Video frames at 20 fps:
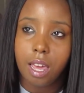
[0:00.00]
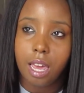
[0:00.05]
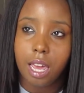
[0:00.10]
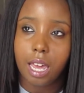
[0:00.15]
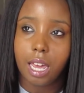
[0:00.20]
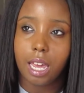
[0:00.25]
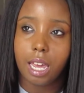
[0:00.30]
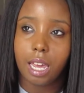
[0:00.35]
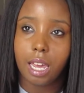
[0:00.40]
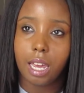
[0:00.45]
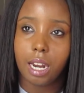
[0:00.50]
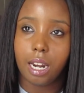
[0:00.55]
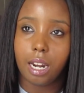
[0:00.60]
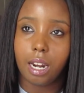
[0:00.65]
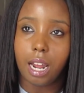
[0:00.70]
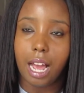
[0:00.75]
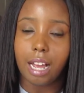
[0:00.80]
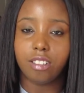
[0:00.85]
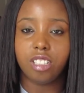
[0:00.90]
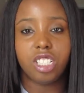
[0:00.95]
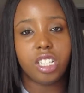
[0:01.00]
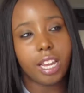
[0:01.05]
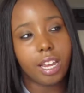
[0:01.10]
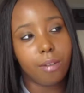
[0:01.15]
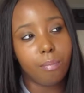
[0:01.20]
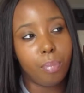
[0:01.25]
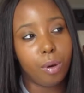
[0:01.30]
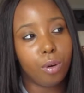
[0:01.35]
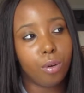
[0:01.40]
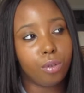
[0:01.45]
and I
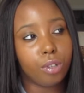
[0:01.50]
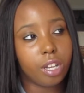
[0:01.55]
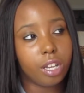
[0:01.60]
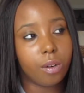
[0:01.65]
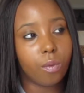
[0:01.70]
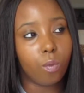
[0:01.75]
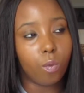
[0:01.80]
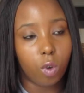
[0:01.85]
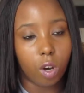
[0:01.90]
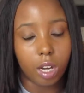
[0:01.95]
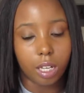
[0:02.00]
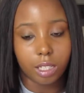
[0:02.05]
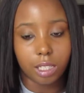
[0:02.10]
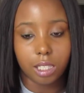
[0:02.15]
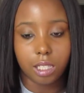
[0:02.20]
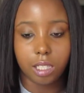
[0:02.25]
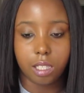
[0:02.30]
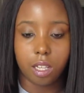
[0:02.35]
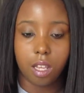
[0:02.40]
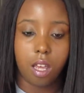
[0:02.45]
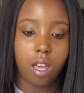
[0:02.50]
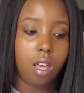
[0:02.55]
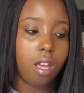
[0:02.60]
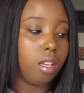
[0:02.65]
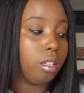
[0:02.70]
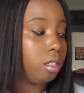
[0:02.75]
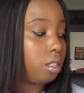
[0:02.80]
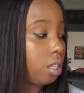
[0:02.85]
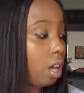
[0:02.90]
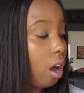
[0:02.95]
shampooed it once.
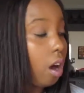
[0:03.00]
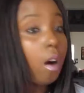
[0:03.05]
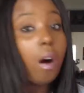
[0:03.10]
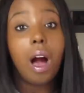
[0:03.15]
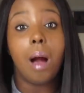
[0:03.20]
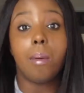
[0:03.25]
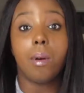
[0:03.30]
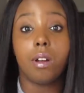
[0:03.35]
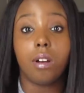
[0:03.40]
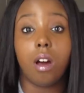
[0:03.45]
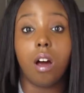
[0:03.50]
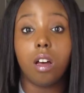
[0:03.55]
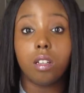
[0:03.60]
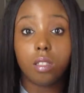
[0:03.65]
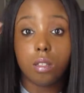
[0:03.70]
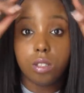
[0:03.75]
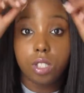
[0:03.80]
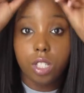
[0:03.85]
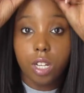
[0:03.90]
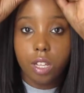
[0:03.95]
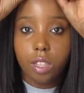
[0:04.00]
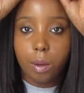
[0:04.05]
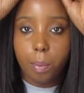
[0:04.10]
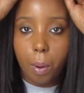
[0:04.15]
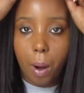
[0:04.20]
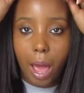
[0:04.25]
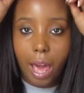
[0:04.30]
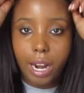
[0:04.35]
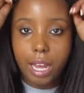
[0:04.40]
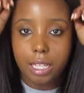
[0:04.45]
So I'm going to also share the
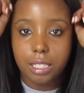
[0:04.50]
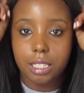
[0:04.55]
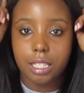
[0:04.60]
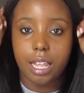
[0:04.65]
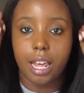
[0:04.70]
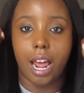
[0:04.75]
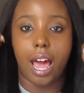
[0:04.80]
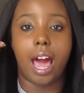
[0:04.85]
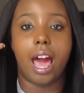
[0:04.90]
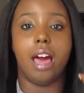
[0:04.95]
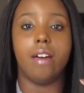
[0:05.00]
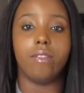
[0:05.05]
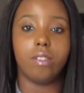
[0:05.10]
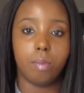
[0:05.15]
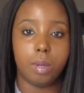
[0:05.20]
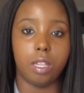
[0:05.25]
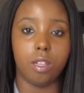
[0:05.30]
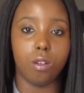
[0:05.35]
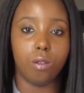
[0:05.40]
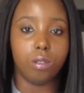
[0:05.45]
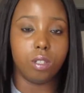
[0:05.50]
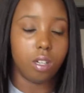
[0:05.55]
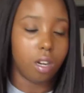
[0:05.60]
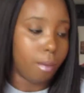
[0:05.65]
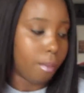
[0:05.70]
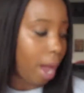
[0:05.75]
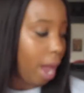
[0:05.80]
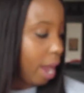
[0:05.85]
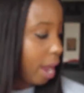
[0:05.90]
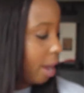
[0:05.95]
products that I have been using
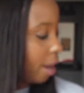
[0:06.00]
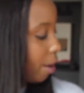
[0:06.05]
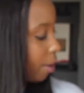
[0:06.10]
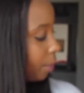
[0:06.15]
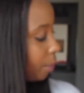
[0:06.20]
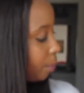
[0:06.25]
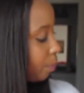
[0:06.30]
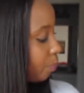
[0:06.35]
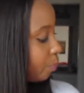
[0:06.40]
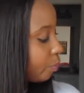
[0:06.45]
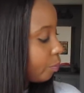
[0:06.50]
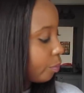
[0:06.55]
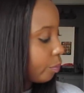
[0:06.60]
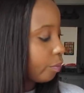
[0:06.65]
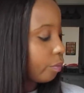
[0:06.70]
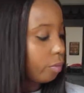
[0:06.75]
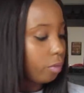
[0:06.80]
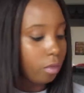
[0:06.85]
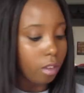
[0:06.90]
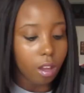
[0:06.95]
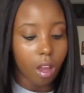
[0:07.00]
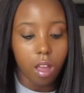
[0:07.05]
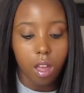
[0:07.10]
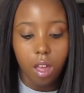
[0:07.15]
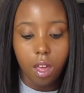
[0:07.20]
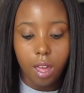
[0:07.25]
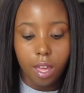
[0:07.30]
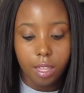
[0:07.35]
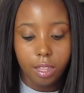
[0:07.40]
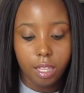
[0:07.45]
on my hair.
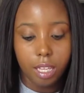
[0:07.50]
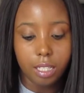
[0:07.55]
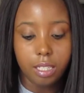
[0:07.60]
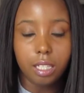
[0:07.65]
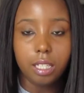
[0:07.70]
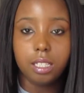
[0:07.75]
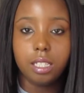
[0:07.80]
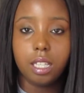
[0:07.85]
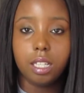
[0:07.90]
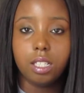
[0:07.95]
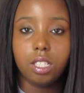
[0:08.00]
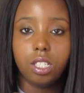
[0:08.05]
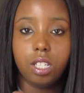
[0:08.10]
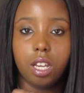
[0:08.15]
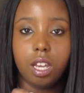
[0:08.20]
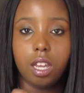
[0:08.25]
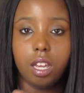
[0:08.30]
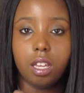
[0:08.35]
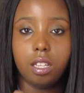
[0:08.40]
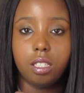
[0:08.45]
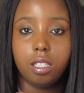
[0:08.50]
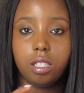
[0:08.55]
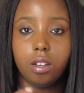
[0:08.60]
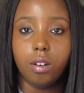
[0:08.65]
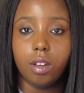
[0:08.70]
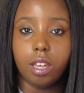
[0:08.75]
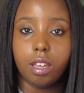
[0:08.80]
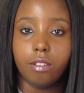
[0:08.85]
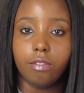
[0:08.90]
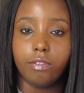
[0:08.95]
This is the Cheese
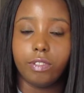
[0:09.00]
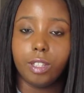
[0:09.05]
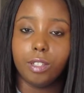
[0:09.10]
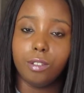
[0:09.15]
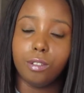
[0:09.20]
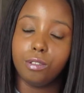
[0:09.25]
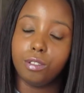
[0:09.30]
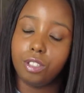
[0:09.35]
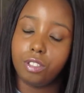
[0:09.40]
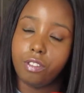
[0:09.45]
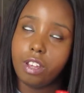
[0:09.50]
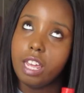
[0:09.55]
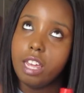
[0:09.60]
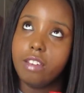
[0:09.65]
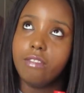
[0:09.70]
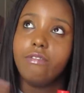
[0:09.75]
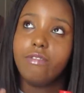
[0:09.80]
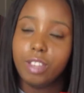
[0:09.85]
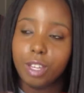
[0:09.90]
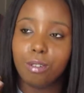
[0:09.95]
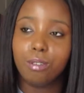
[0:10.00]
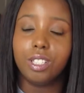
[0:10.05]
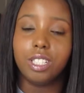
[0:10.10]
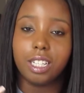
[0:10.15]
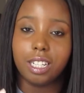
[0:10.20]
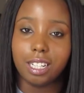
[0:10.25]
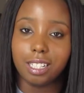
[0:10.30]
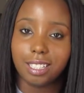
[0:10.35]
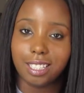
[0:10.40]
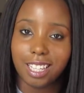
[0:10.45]
Silk
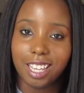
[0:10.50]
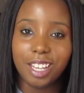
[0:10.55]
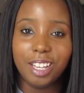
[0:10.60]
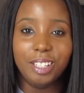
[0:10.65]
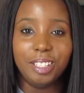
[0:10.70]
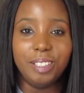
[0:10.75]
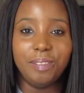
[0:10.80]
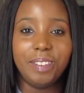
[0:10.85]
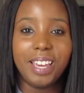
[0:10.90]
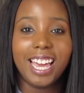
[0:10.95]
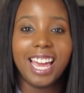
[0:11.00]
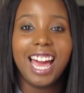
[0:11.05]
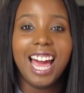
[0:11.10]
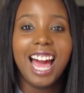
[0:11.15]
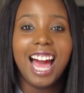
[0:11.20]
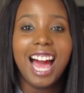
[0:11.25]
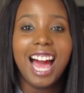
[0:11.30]
Infusion, excuse me.